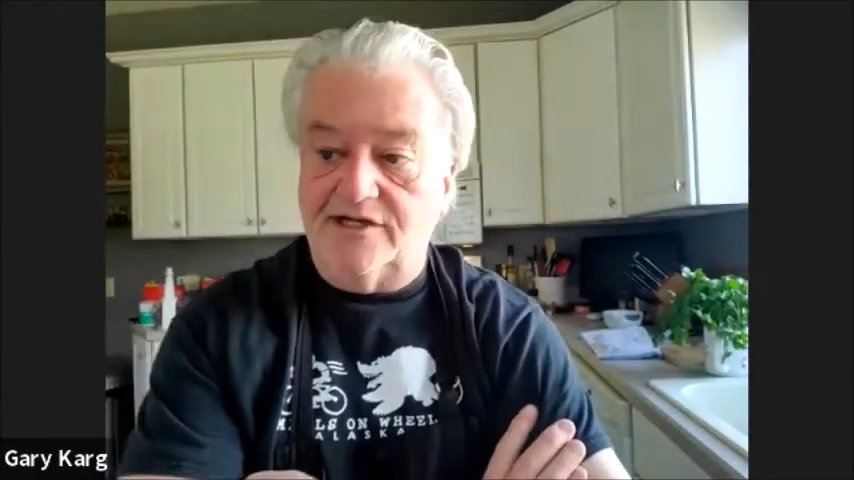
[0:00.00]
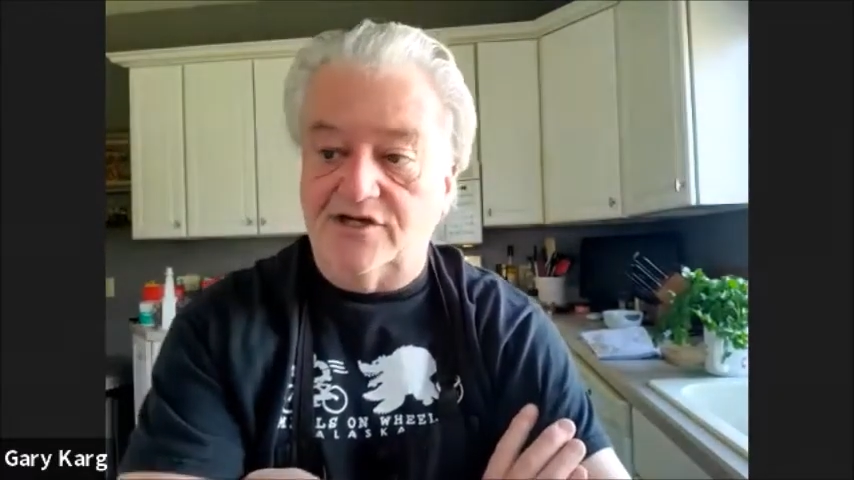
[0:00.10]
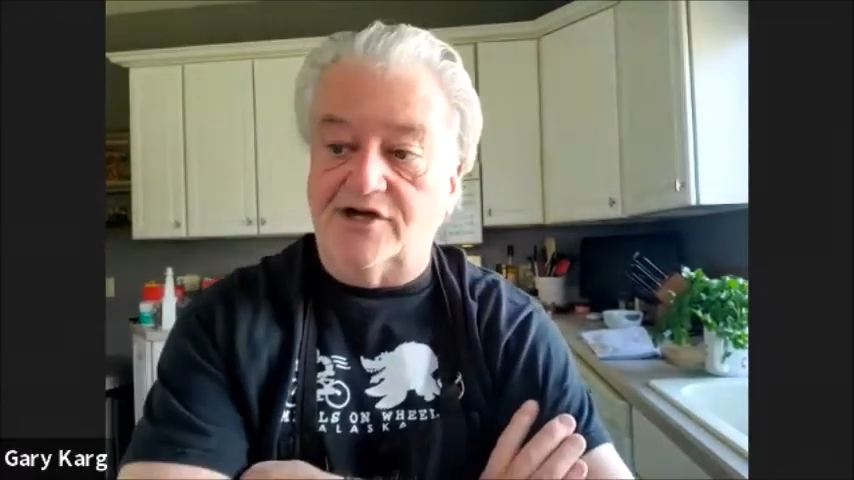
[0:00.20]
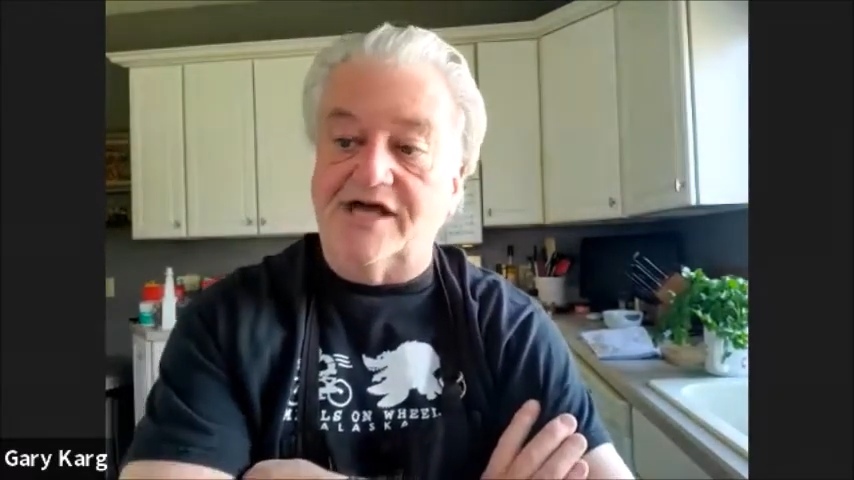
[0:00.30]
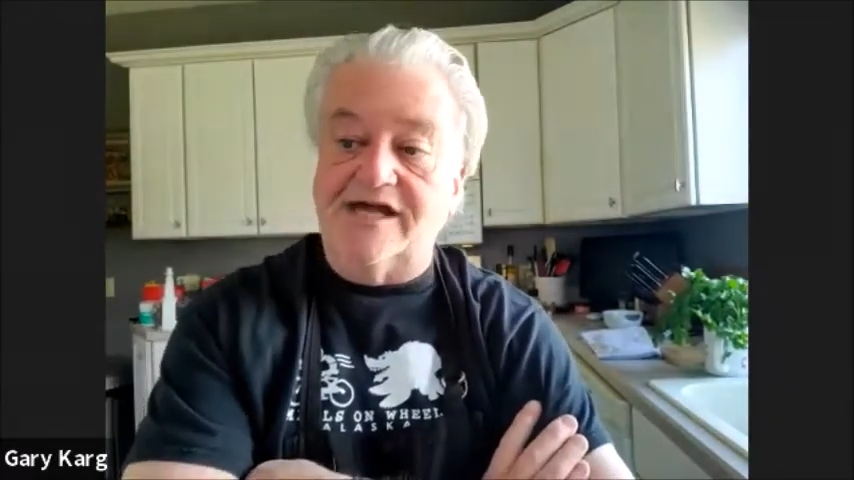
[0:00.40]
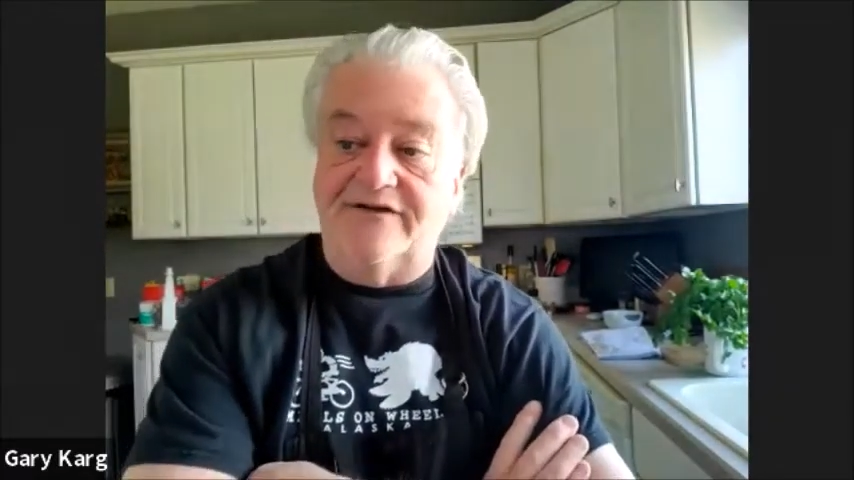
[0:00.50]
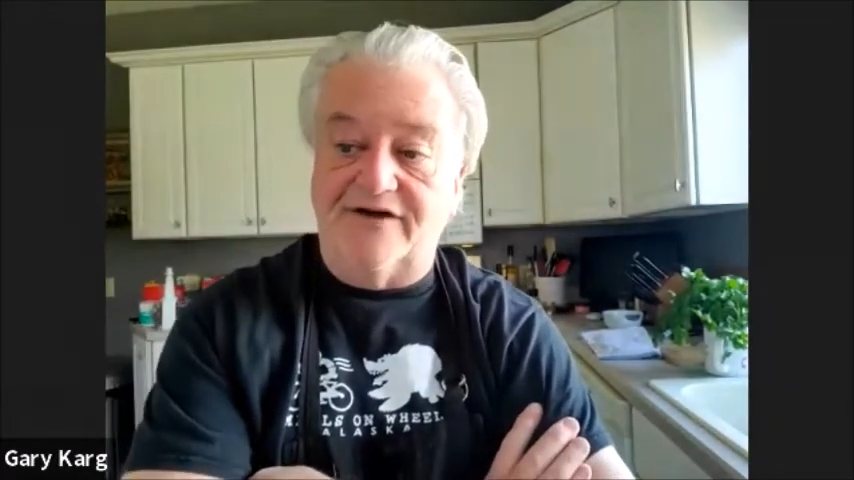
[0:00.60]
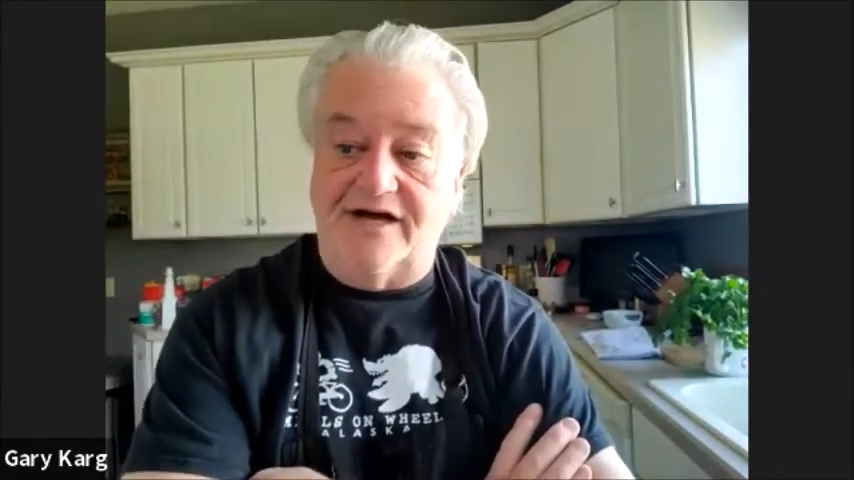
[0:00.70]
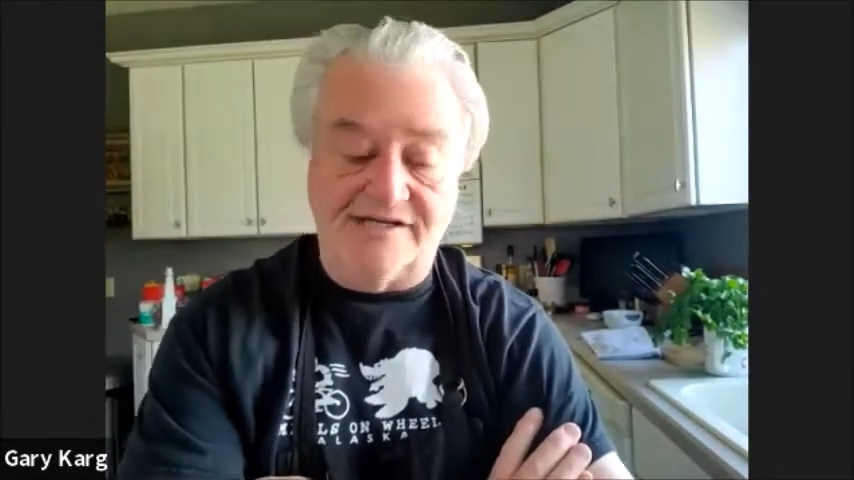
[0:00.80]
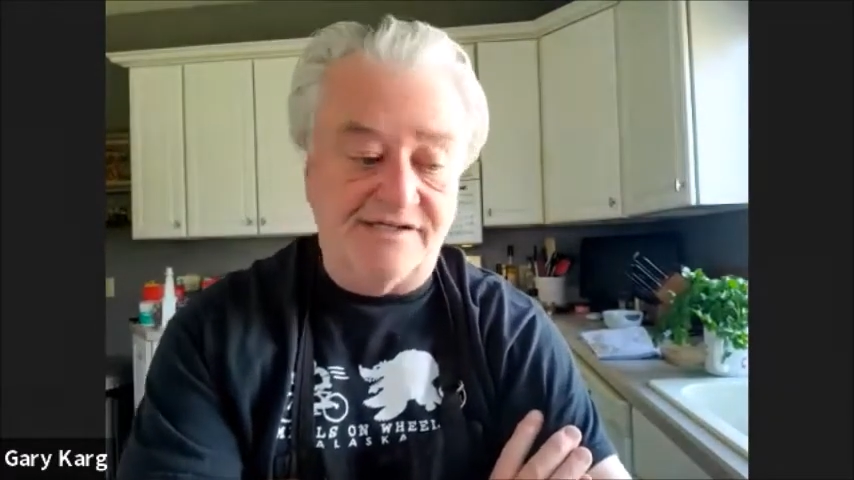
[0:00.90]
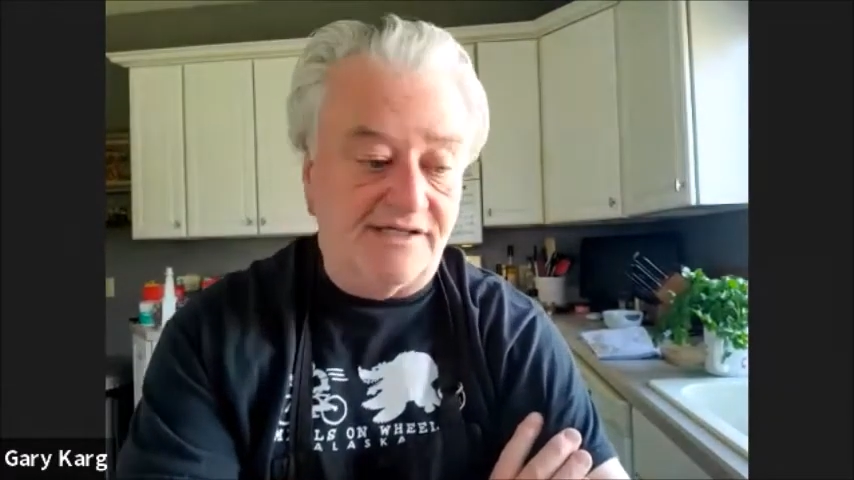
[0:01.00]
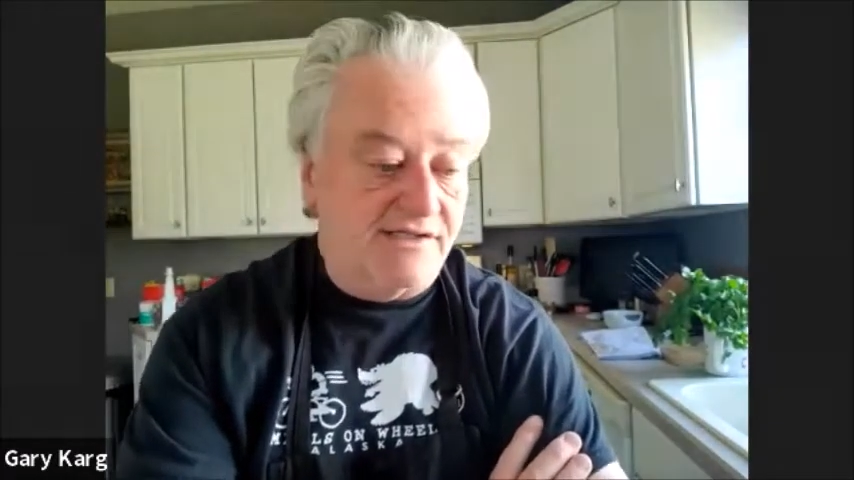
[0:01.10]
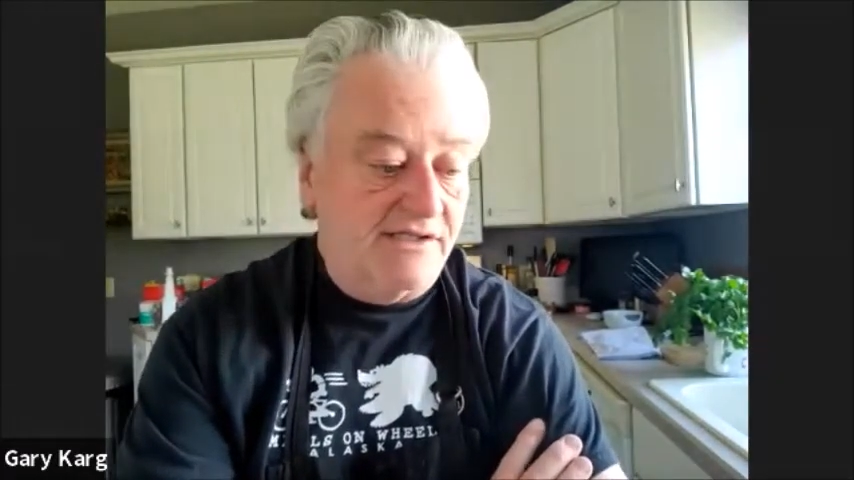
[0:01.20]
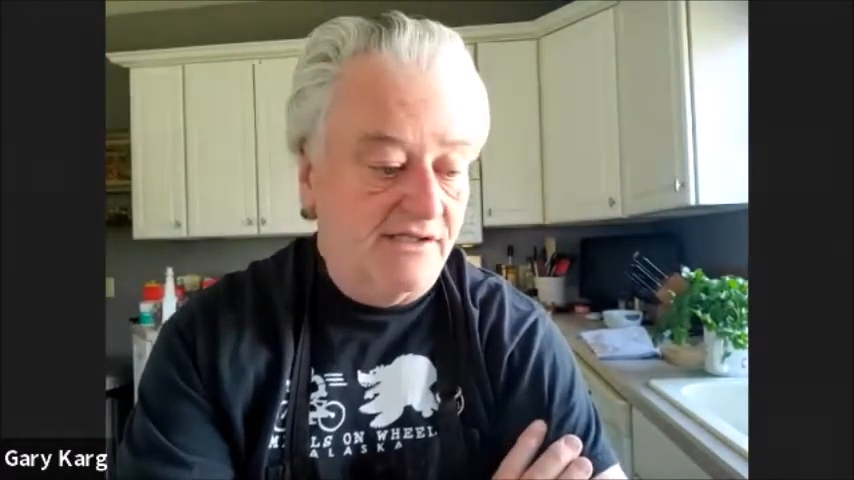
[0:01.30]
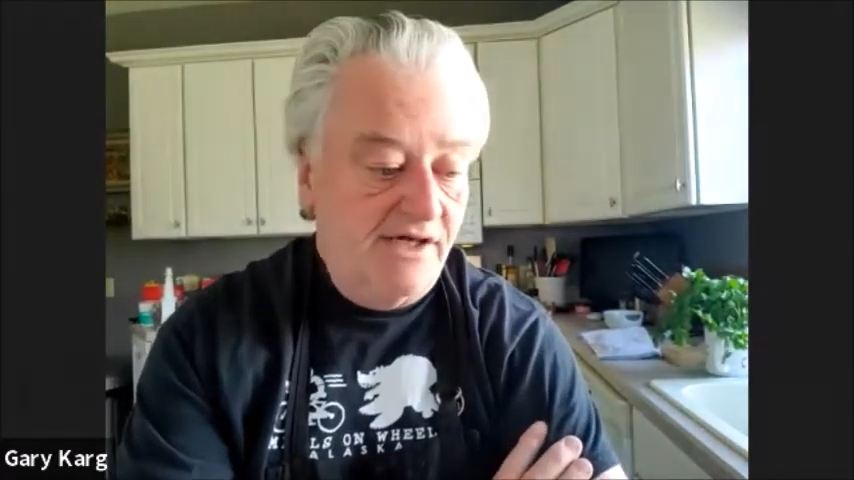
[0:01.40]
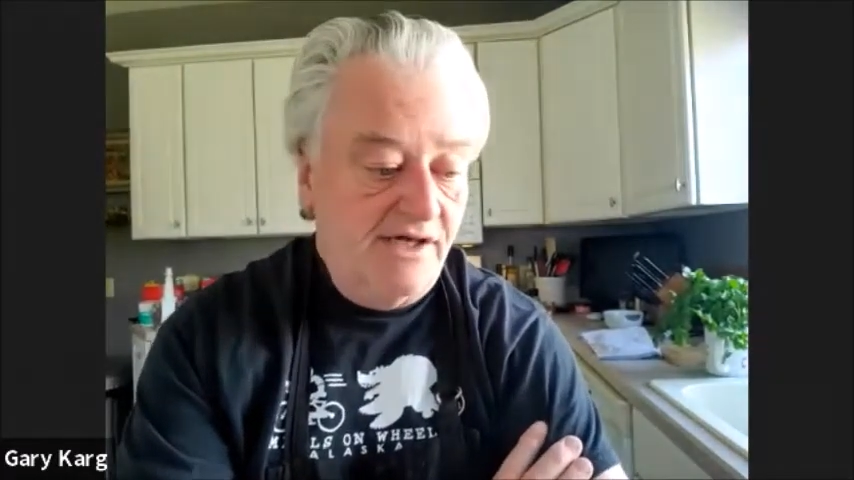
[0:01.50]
cooking advice, is